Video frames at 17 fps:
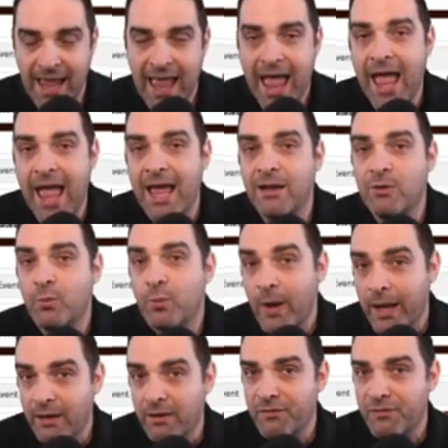and
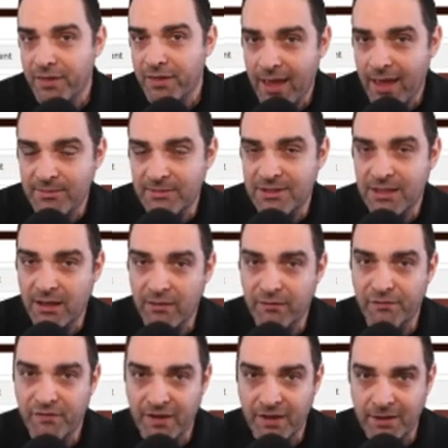wait for them to
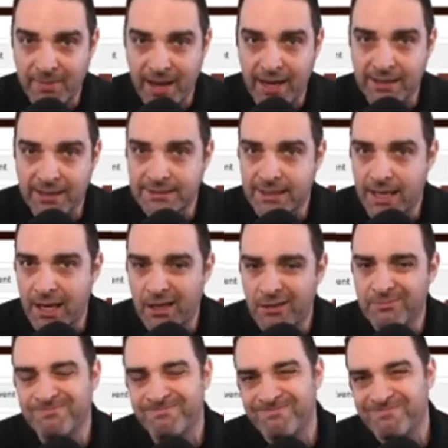give feedback
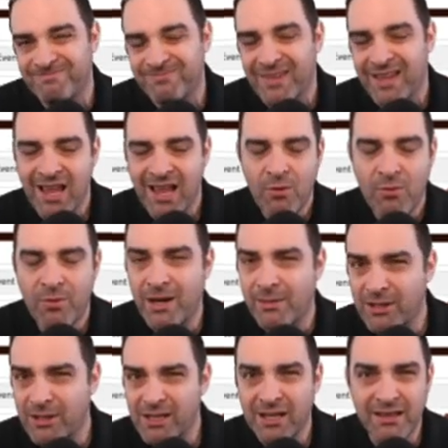saying, when
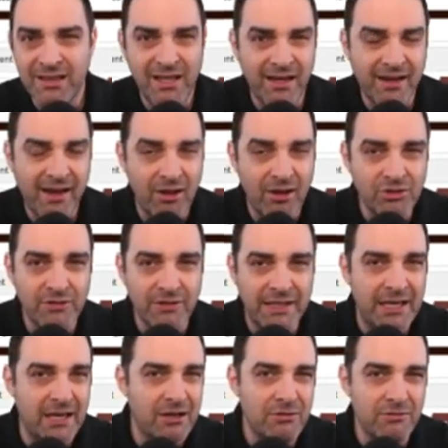I'm looking at the account
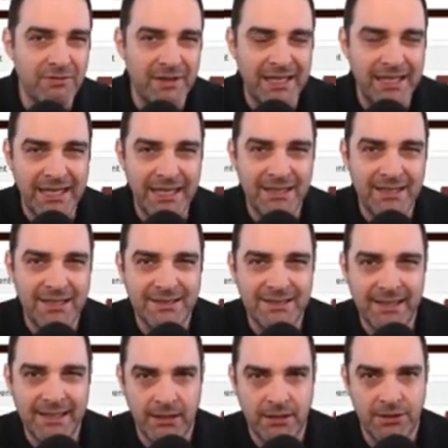screen, I don't really need to
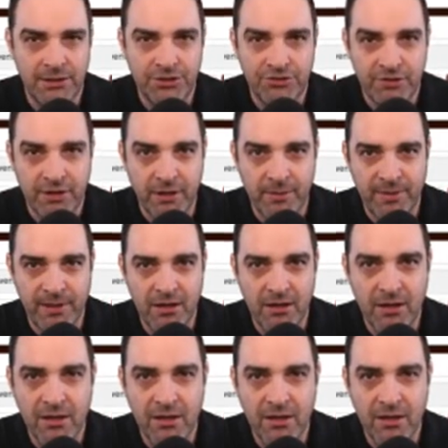see industry up there.